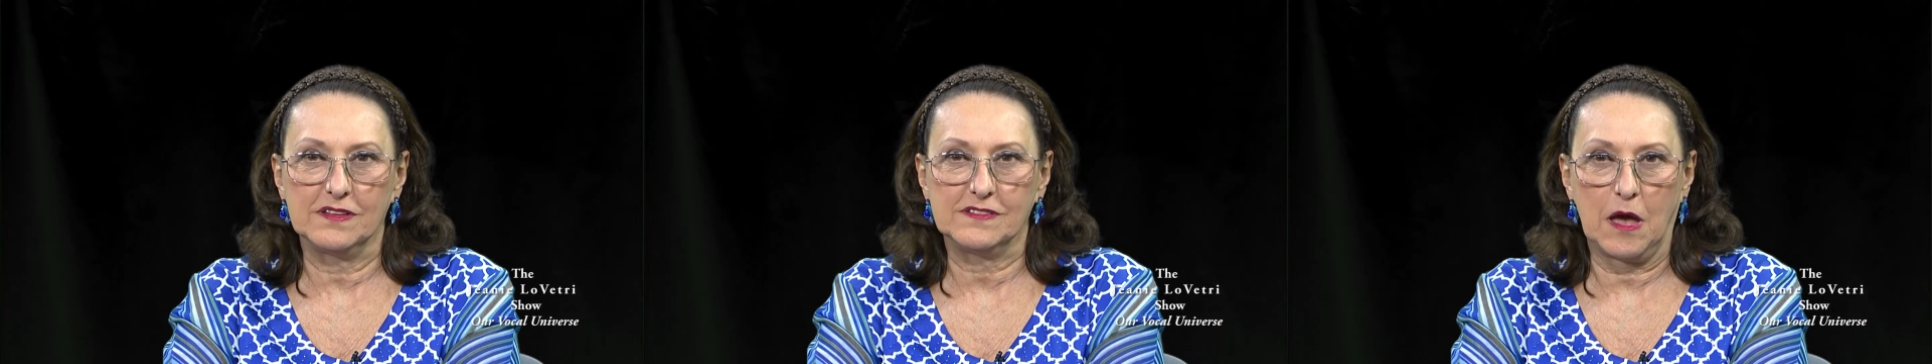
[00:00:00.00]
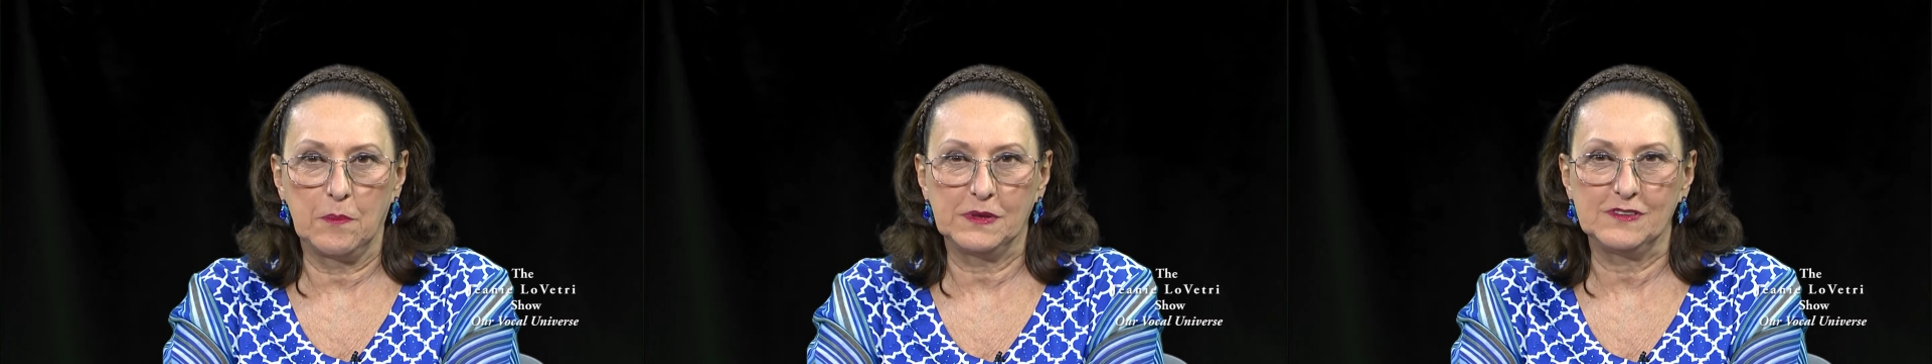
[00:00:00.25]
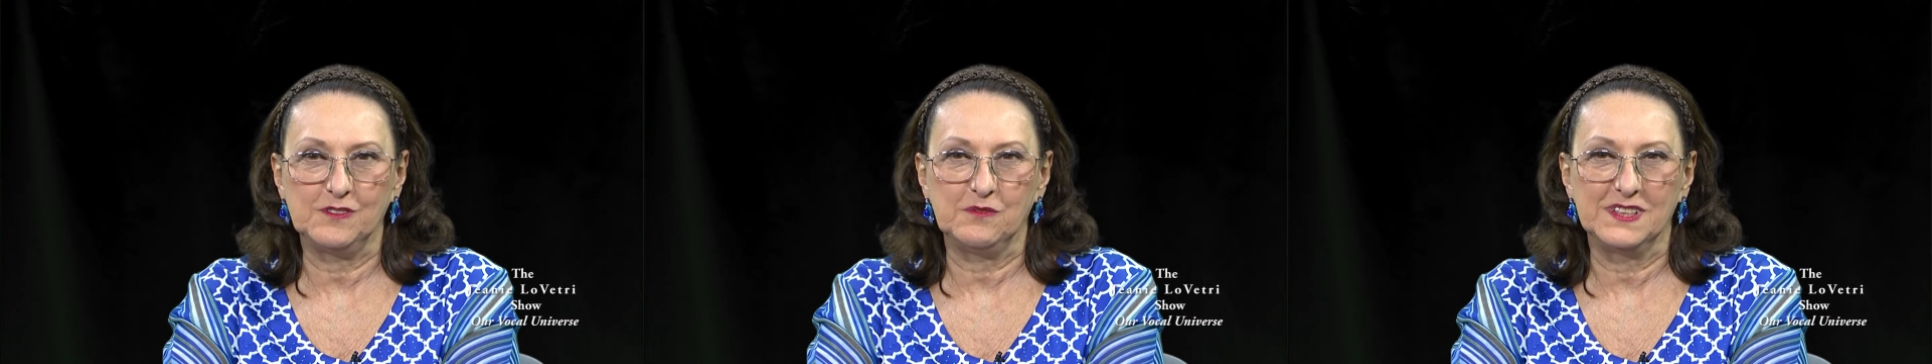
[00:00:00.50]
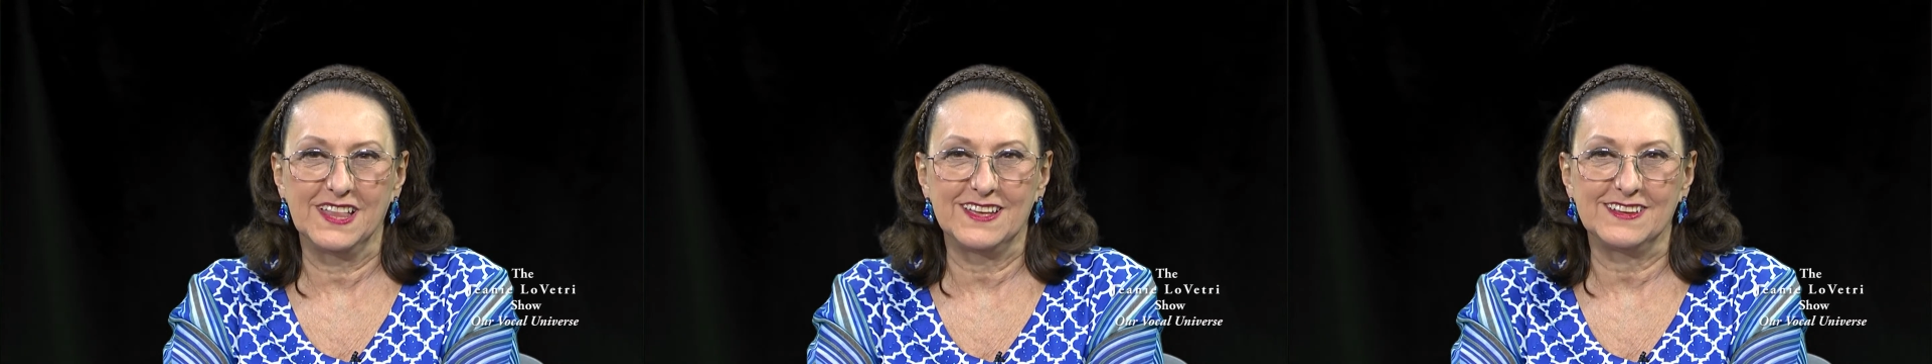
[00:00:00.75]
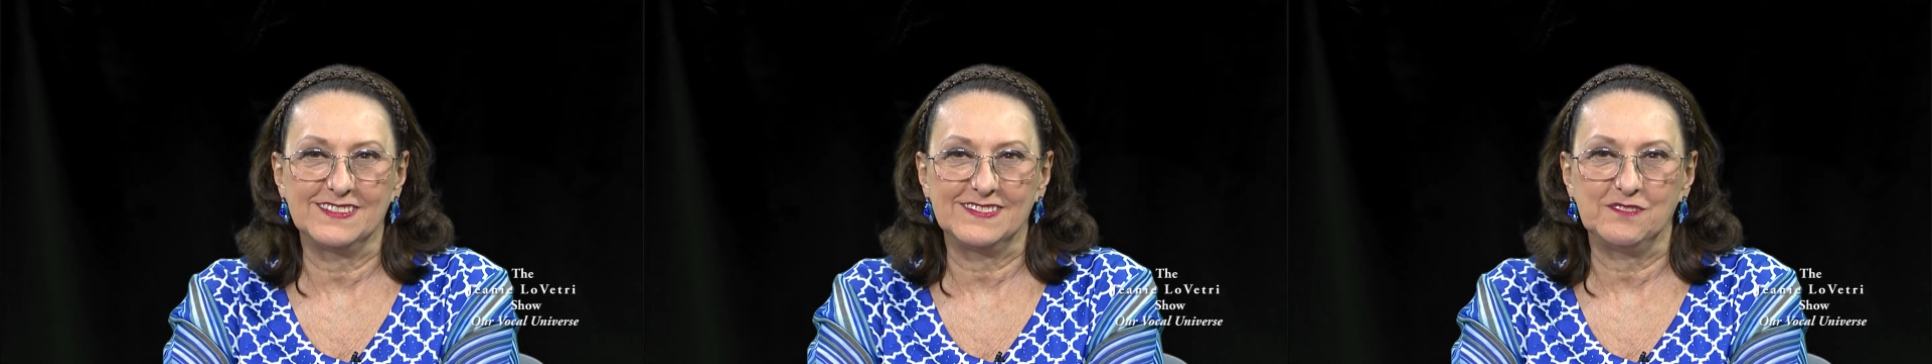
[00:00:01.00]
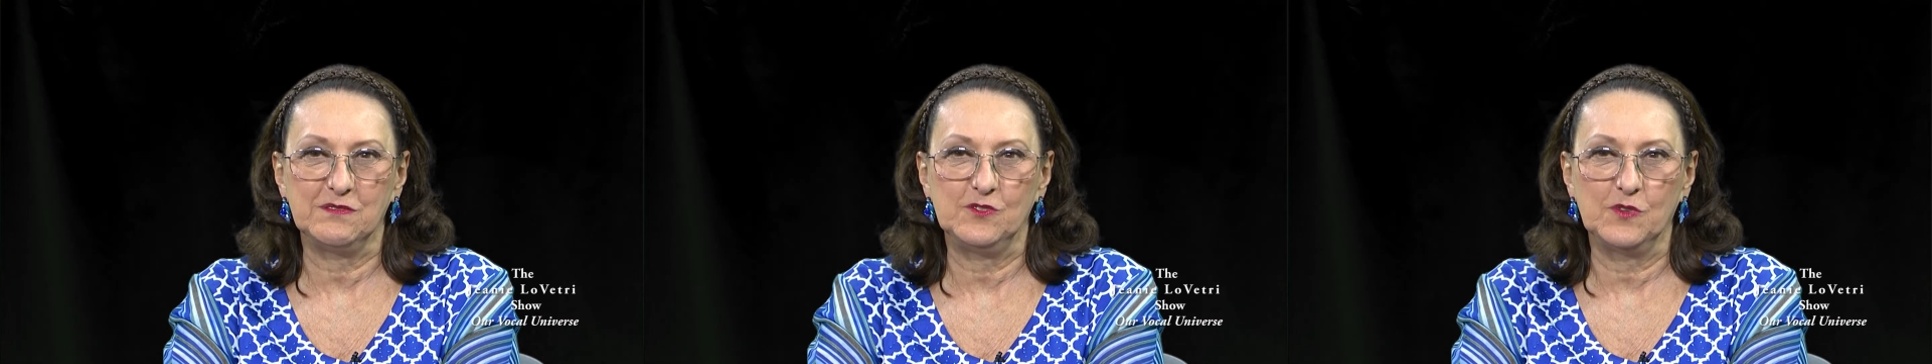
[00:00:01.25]
topics you would like us
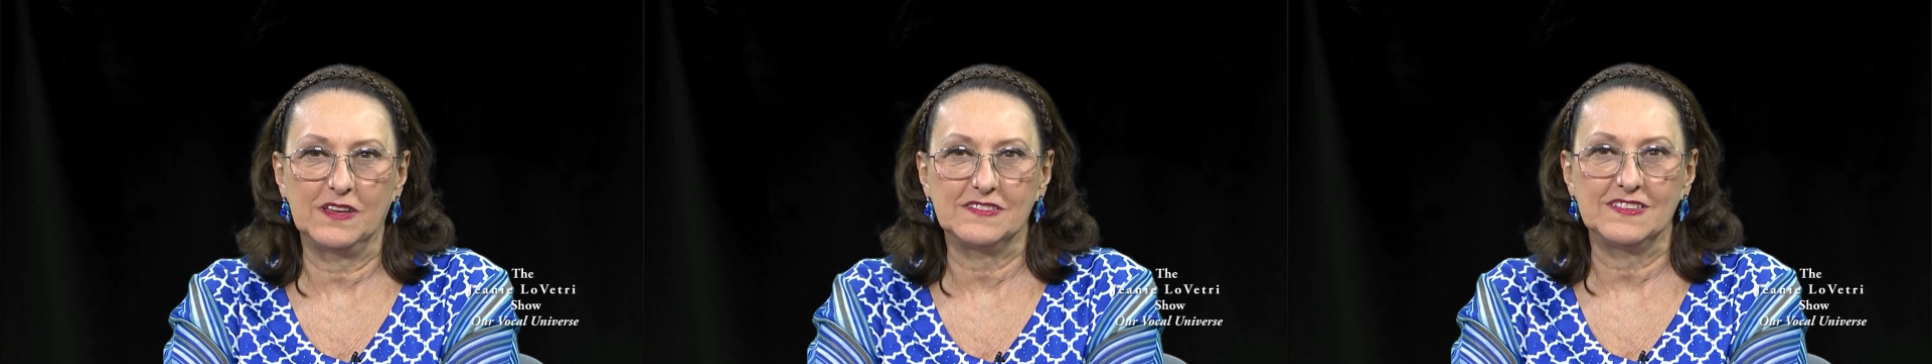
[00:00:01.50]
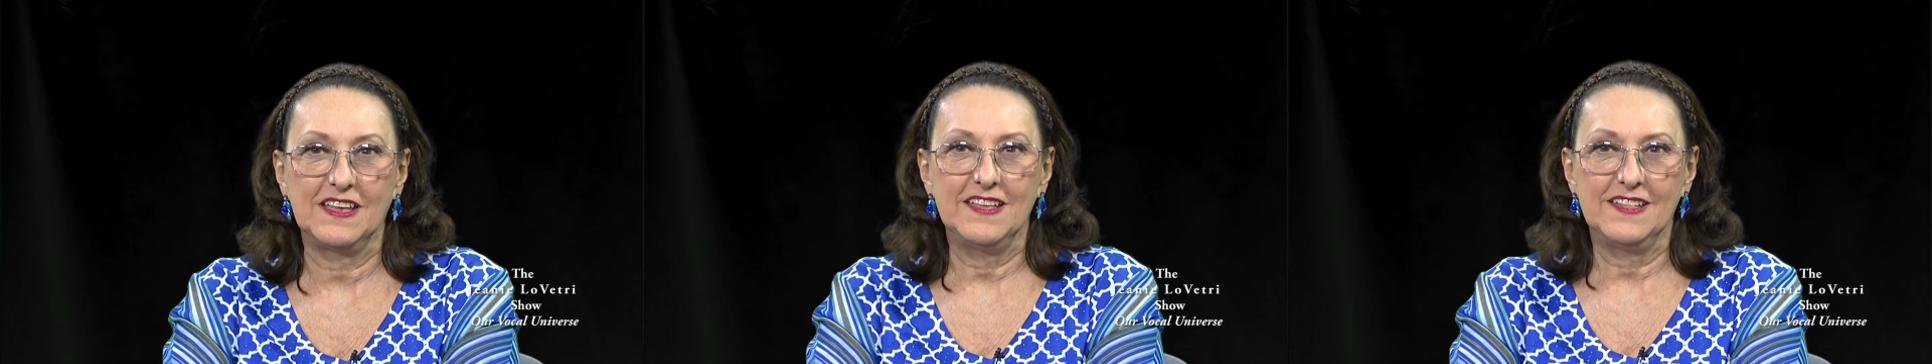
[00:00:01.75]
to address